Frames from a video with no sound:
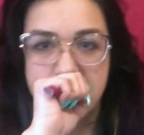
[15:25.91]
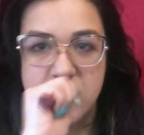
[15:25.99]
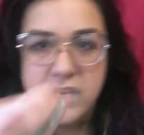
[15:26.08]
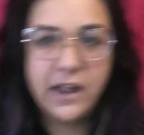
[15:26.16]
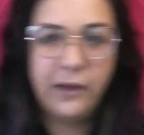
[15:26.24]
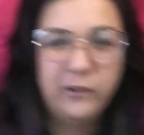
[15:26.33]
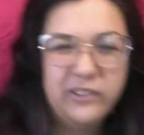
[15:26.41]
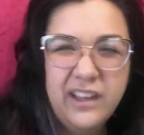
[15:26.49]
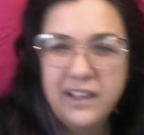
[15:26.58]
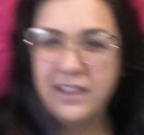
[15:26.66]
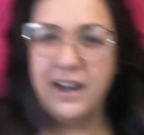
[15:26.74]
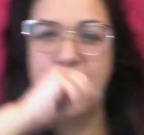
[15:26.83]
knows
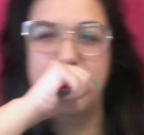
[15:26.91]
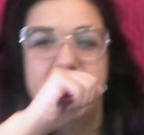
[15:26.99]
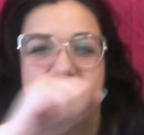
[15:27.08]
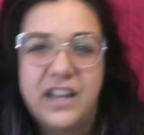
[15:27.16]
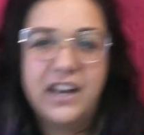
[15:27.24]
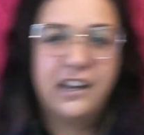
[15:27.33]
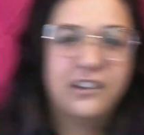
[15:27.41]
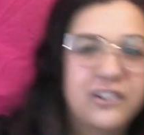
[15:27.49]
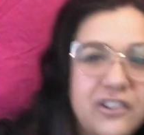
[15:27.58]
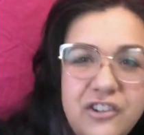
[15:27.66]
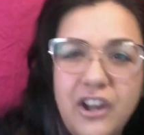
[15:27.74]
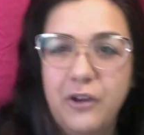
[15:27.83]
that I'm getting
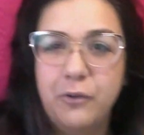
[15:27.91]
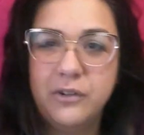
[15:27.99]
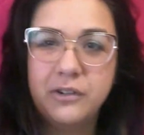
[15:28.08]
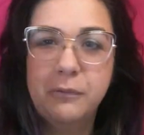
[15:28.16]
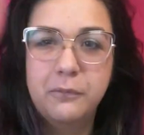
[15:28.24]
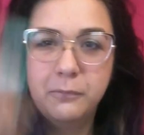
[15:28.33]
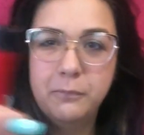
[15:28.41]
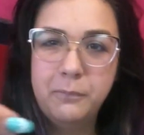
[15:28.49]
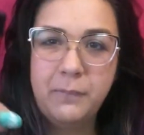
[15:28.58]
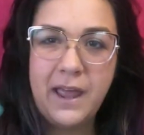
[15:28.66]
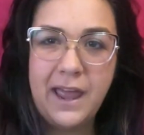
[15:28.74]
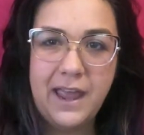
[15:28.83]
stoned
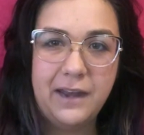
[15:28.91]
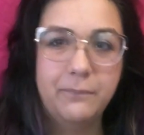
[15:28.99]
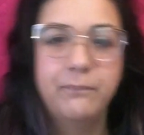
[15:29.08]
pen.